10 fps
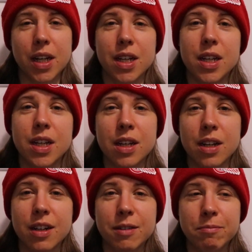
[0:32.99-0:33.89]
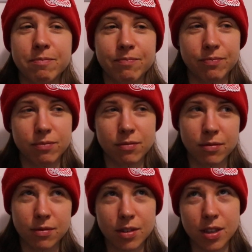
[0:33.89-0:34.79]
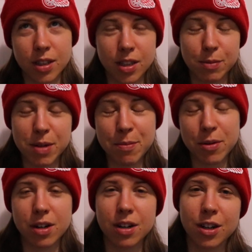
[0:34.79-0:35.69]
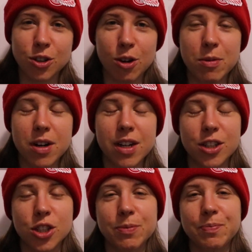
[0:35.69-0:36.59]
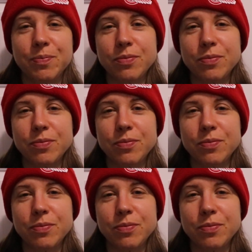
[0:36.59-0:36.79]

in September, October-ish,